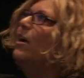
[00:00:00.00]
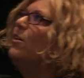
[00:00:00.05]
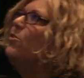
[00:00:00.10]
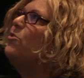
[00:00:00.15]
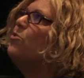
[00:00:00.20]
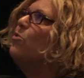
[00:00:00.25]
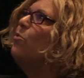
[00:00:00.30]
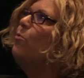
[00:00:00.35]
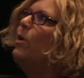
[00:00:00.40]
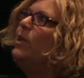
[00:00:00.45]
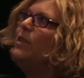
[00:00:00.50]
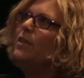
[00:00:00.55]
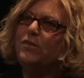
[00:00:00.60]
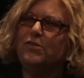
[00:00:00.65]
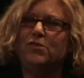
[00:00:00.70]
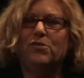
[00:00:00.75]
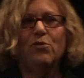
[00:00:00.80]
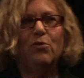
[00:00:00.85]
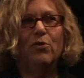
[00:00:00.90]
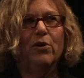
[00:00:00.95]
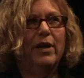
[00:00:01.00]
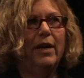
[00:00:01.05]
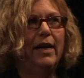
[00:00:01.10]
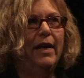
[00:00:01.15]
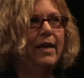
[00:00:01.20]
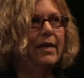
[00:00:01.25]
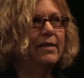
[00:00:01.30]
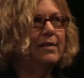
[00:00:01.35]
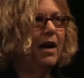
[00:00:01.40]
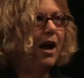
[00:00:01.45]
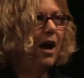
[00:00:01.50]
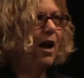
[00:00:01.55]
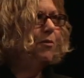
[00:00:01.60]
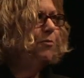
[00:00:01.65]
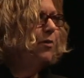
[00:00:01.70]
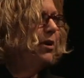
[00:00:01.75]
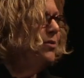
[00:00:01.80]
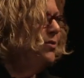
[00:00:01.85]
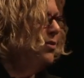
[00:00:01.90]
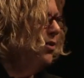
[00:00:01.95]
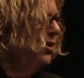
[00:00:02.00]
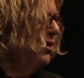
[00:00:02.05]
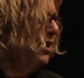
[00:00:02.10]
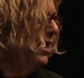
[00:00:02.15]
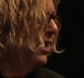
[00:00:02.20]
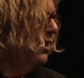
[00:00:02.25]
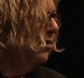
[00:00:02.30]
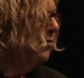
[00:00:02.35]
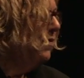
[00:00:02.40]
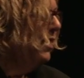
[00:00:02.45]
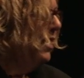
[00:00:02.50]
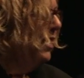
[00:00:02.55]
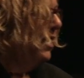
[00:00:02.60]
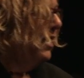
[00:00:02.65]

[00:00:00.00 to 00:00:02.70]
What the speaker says: not sure what the story is. I wondered if,